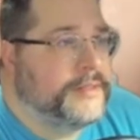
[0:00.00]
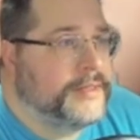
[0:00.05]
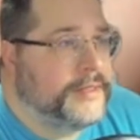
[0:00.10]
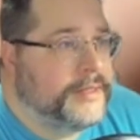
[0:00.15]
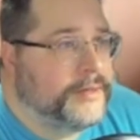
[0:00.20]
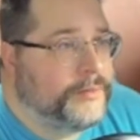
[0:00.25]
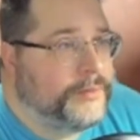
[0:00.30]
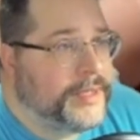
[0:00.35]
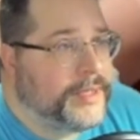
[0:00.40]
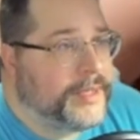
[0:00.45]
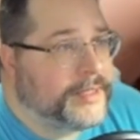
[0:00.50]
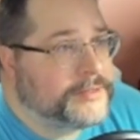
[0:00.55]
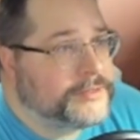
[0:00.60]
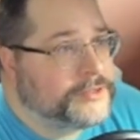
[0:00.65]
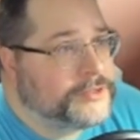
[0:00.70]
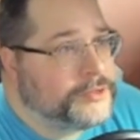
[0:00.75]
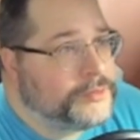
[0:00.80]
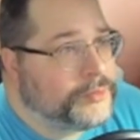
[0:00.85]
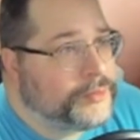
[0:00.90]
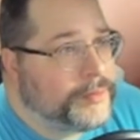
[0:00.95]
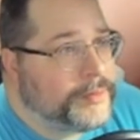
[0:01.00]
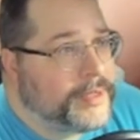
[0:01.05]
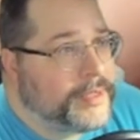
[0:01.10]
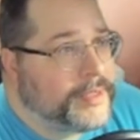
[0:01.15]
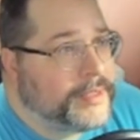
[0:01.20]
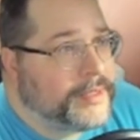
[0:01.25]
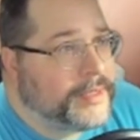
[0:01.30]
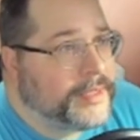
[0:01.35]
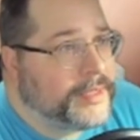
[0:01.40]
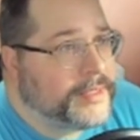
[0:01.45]
We got
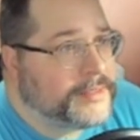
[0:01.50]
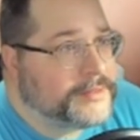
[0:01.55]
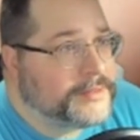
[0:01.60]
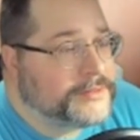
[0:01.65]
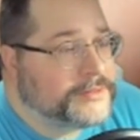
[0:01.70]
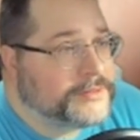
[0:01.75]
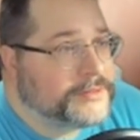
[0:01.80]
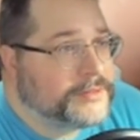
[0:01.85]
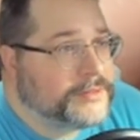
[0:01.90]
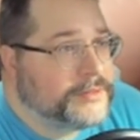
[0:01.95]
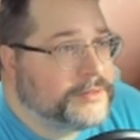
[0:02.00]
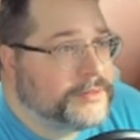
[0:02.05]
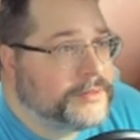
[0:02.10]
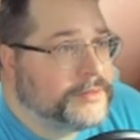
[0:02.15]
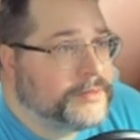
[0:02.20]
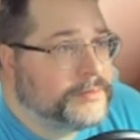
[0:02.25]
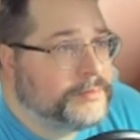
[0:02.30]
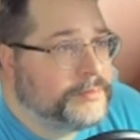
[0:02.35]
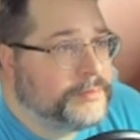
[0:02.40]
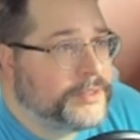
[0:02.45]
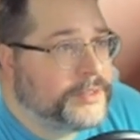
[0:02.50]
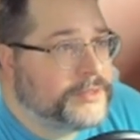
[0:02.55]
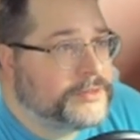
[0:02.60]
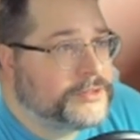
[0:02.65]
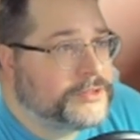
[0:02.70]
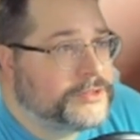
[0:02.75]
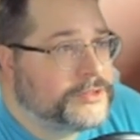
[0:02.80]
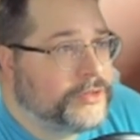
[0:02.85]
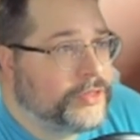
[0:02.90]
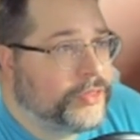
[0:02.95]
Superman has
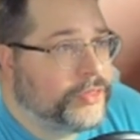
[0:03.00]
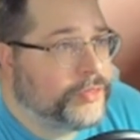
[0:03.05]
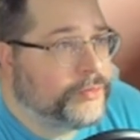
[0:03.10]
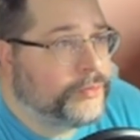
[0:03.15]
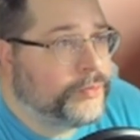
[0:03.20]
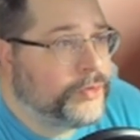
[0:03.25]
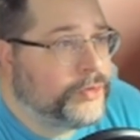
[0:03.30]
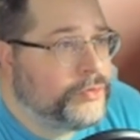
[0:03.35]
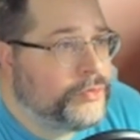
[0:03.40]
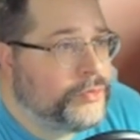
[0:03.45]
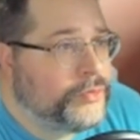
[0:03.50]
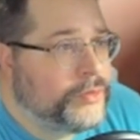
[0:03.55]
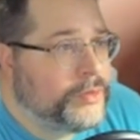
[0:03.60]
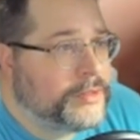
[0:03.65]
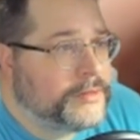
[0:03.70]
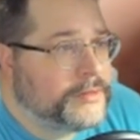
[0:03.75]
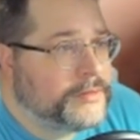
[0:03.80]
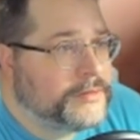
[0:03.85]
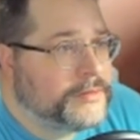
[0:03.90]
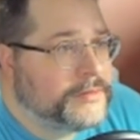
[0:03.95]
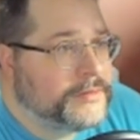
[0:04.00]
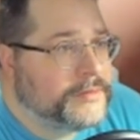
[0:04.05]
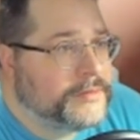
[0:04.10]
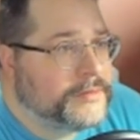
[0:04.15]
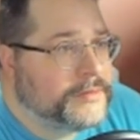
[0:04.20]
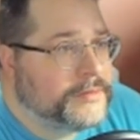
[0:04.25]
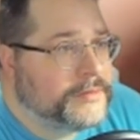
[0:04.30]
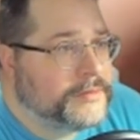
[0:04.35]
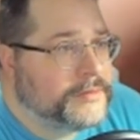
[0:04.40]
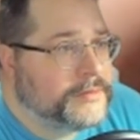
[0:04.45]
punched through
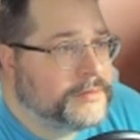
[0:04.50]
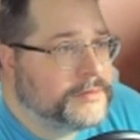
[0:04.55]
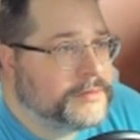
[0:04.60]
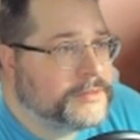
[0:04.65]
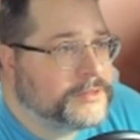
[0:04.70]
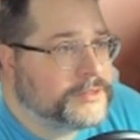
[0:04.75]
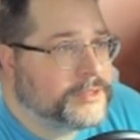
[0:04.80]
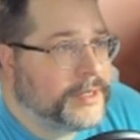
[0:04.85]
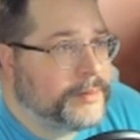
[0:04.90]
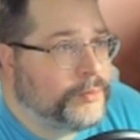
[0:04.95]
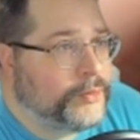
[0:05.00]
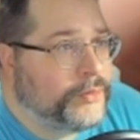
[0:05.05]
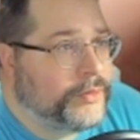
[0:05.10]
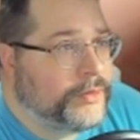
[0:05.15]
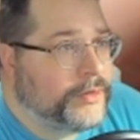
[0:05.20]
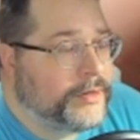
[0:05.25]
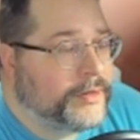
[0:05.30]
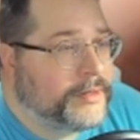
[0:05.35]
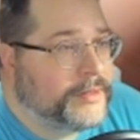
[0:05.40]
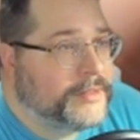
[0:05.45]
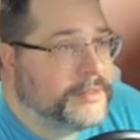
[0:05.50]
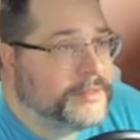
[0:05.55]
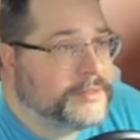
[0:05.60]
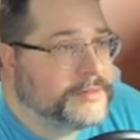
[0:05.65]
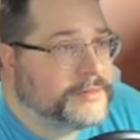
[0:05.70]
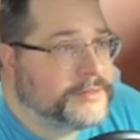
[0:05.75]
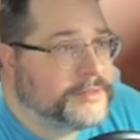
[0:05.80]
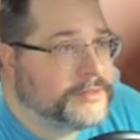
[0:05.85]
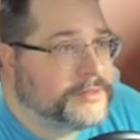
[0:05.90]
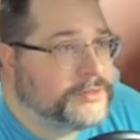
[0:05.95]
the cyborg. It
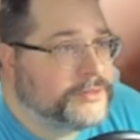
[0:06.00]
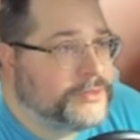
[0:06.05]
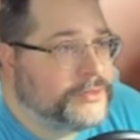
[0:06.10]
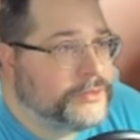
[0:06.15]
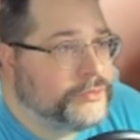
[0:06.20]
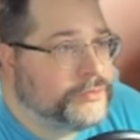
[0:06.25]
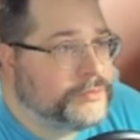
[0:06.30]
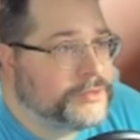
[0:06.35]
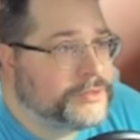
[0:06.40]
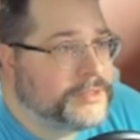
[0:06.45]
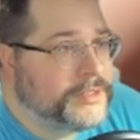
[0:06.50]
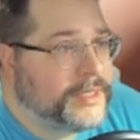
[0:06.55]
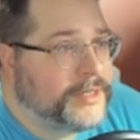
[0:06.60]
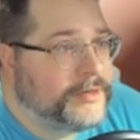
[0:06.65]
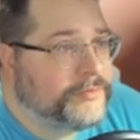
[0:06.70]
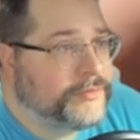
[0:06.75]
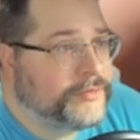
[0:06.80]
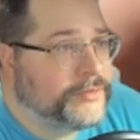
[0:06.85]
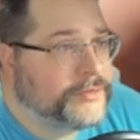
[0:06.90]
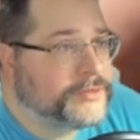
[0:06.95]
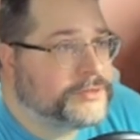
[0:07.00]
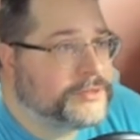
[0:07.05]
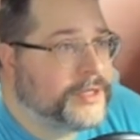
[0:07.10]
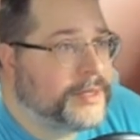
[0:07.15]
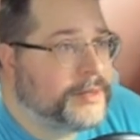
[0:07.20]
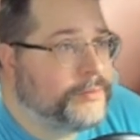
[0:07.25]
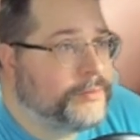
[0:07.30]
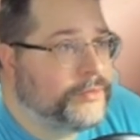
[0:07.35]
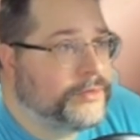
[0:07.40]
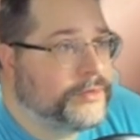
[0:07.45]
says Doomsday for the
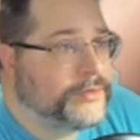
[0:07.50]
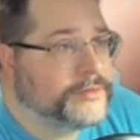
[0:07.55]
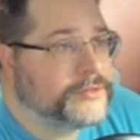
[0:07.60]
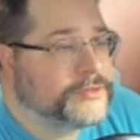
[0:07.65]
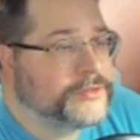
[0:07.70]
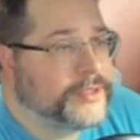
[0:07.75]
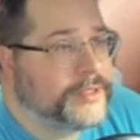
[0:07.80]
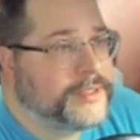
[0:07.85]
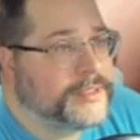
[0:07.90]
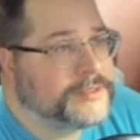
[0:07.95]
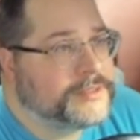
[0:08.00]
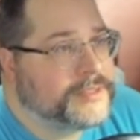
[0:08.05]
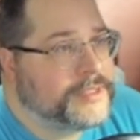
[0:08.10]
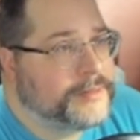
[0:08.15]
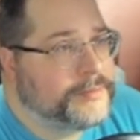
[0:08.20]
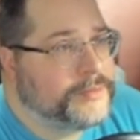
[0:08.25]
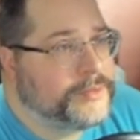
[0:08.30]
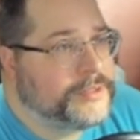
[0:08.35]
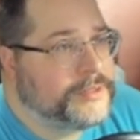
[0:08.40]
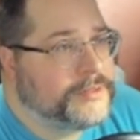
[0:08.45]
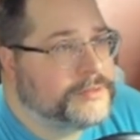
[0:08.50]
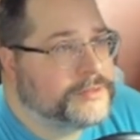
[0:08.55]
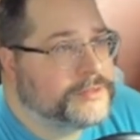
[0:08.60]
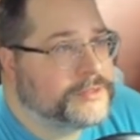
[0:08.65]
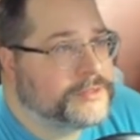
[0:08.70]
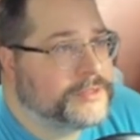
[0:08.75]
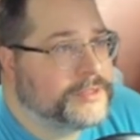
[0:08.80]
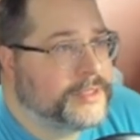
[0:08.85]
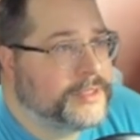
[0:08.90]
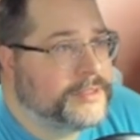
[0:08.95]
cyborg, so I guess that
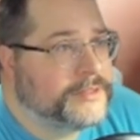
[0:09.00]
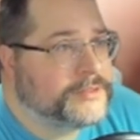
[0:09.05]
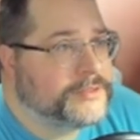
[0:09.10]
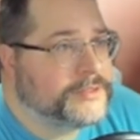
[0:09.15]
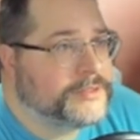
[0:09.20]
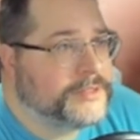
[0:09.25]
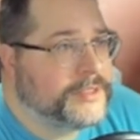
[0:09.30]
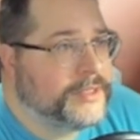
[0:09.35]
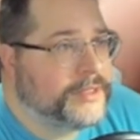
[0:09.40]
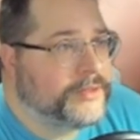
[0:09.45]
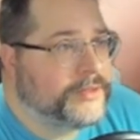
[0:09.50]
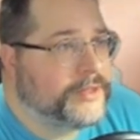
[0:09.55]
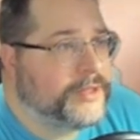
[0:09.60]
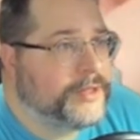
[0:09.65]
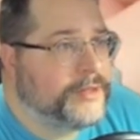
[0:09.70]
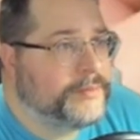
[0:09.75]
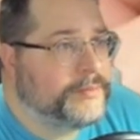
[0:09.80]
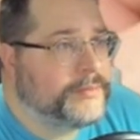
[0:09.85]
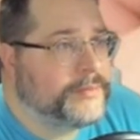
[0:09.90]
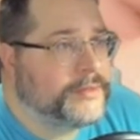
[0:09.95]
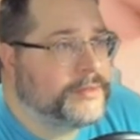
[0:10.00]
means that this is killing him.